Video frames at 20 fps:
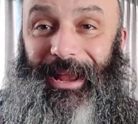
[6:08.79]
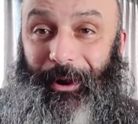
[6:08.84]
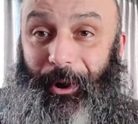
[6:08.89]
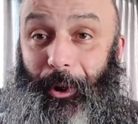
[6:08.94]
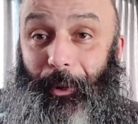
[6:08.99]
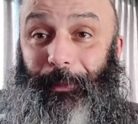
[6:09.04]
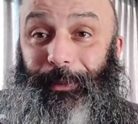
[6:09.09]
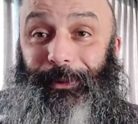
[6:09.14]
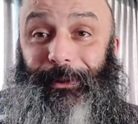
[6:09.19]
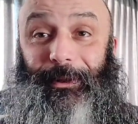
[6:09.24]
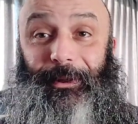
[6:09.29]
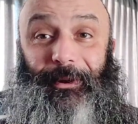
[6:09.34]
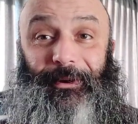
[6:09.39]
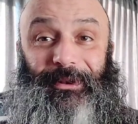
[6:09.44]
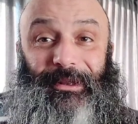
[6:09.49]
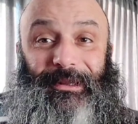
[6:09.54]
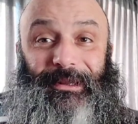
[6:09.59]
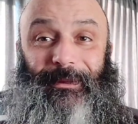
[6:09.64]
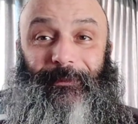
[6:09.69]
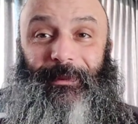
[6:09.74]
I hope you
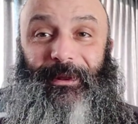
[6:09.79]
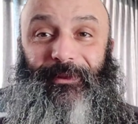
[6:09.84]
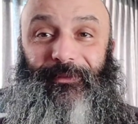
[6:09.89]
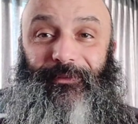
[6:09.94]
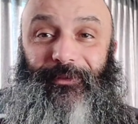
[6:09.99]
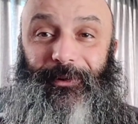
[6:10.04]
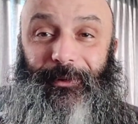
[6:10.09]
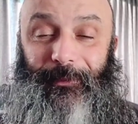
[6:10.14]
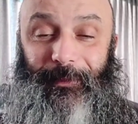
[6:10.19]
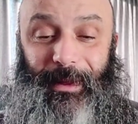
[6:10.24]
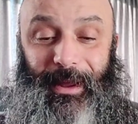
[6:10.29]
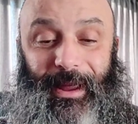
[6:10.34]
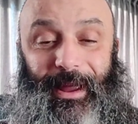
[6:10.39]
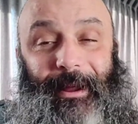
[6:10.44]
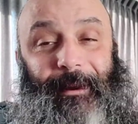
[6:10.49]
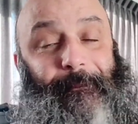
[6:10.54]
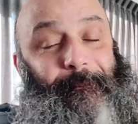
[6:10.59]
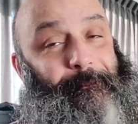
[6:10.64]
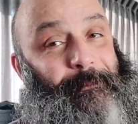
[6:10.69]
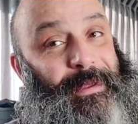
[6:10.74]
learned a little bit from
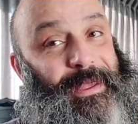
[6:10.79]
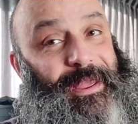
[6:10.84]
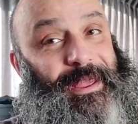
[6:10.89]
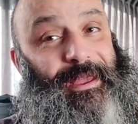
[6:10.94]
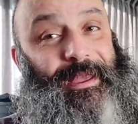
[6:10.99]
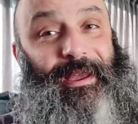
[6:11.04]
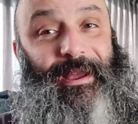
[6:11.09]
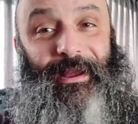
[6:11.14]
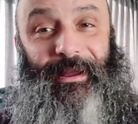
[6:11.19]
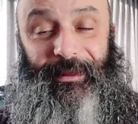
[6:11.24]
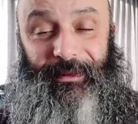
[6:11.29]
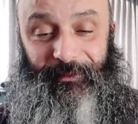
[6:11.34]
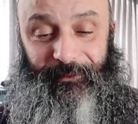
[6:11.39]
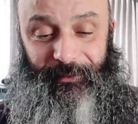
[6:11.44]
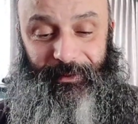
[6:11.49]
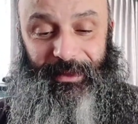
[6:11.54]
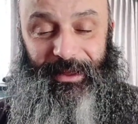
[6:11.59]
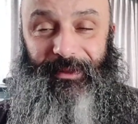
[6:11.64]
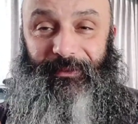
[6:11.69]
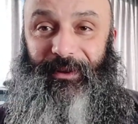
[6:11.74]
me,
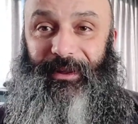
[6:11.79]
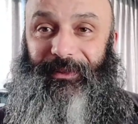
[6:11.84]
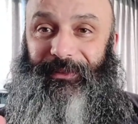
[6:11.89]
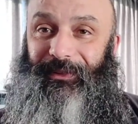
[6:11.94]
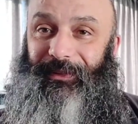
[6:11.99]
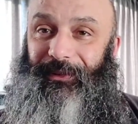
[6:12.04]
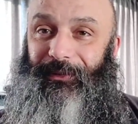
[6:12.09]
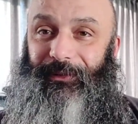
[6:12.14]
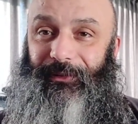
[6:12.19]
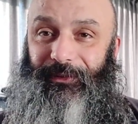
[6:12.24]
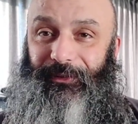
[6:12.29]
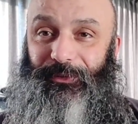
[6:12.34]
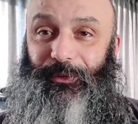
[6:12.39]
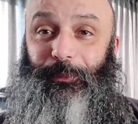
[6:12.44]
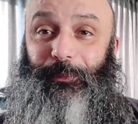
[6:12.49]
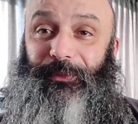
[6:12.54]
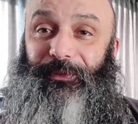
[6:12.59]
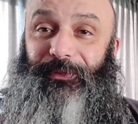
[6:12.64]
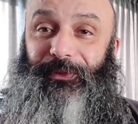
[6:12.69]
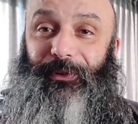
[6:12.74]
Ivan
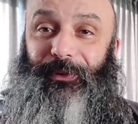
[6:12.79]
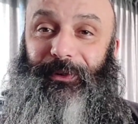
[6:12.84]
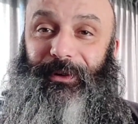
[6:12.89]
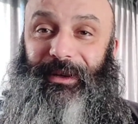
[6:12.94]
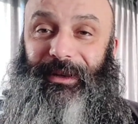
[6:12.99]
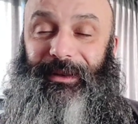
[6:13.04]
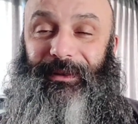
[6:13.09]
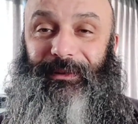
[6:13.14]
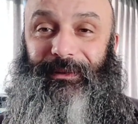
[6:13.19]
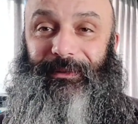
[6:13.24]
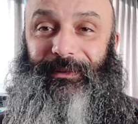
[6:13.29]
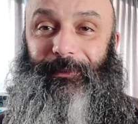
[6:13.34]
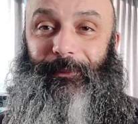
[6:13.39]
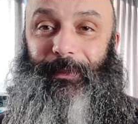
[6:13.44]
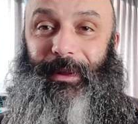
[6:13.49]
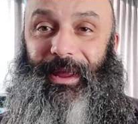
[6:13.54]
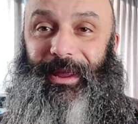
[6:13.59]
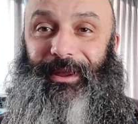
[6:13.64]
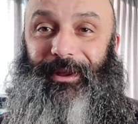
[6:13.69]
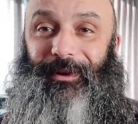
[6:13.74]
Super Furry, the
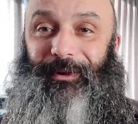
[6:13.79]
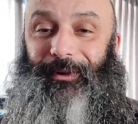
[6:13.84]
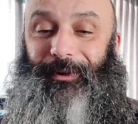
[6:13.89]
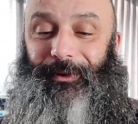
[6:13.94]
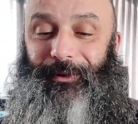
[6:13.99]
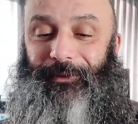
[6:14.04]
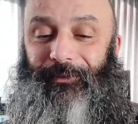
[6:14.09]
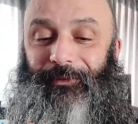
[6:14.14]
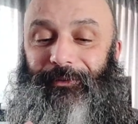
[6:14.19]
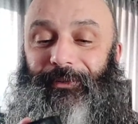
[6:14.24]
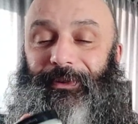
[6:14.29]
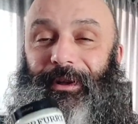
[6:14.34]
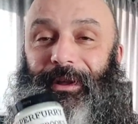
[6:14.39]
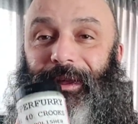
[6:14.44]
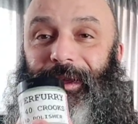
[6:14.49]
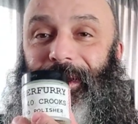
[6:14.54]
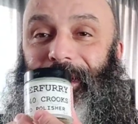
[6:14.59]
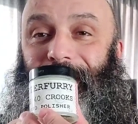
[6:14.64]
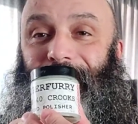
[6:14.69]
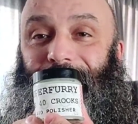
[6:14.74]
maker of
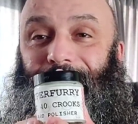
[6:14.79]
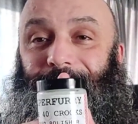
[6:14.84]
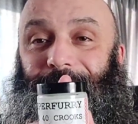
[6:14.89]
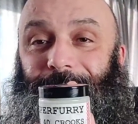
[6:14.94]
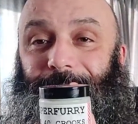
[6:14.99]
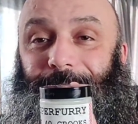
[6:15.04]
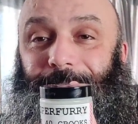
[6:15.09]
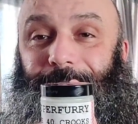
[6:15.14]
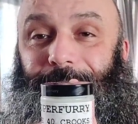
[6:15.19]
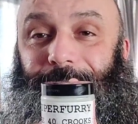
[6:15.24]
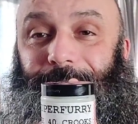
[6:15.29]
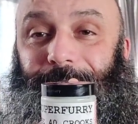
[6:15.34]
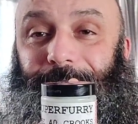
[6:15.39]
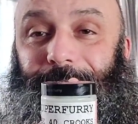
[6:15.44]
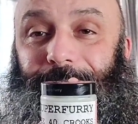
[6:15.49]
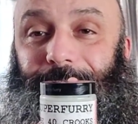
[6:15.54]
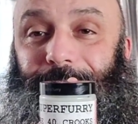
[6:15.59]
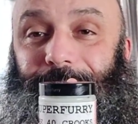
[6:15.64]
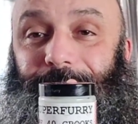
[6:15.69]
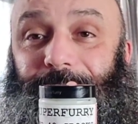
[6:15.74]

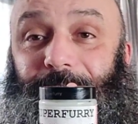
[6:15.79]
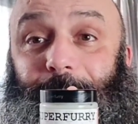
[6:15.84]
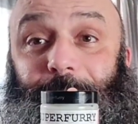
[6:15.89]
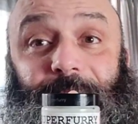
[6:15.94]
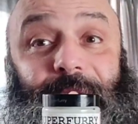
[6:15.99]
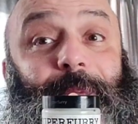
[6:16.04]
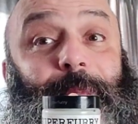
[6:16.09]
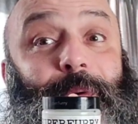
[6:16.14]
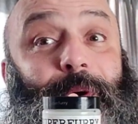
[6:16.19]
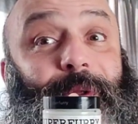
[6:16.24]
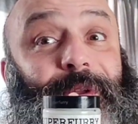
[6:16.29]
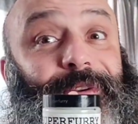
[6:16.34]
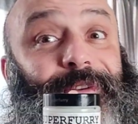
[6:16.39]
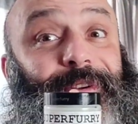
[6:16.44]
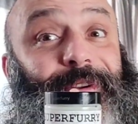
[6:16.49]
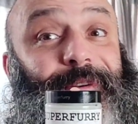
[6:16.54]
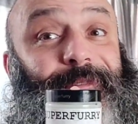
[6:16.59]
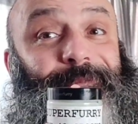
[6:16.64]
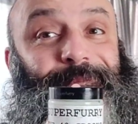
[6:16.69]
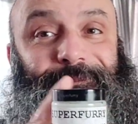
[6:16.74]
the beard
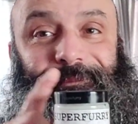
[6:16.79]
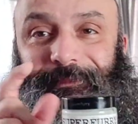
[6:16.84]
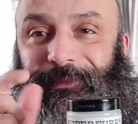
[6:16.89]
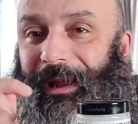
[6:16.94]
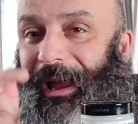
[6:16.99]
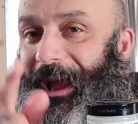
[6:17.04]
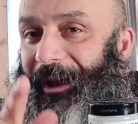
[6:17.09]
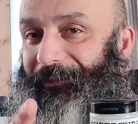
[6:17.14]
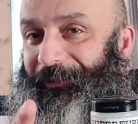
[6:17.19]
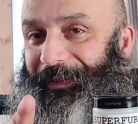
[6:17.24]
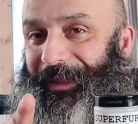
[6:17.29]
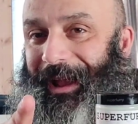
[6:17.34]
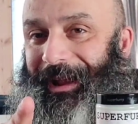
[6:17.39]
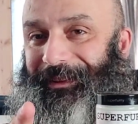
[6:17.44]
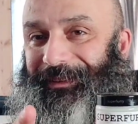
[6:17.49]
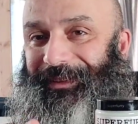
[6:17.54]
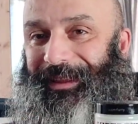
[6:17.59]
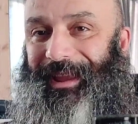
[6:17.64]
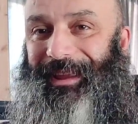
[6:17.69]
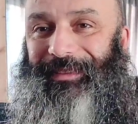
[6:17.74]
polisher. Have a
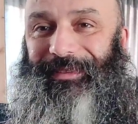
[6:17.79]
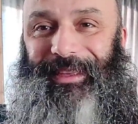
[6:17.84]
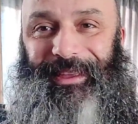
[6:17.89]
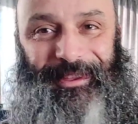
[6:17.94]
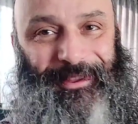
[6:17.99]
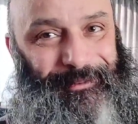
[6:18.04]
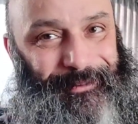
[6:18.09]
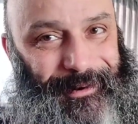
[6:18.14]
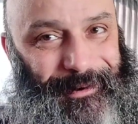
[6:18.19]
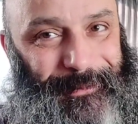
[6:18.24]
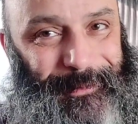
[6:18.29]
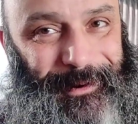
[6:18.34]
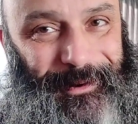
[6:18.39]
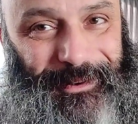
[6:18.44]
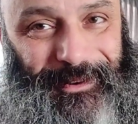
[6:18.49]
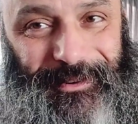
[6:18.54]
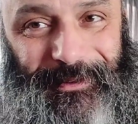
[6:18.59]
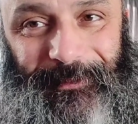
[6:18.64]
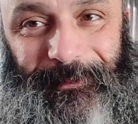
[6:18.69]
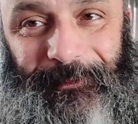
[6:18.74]
nice day. Thank you very
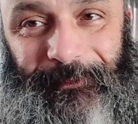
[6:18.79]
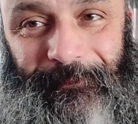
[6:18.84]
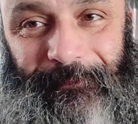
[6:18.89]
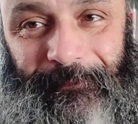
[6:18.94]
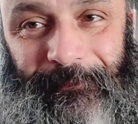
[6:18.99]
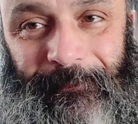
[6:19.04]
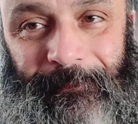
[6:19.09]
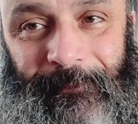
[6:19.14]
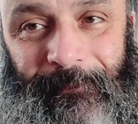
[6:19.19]
much.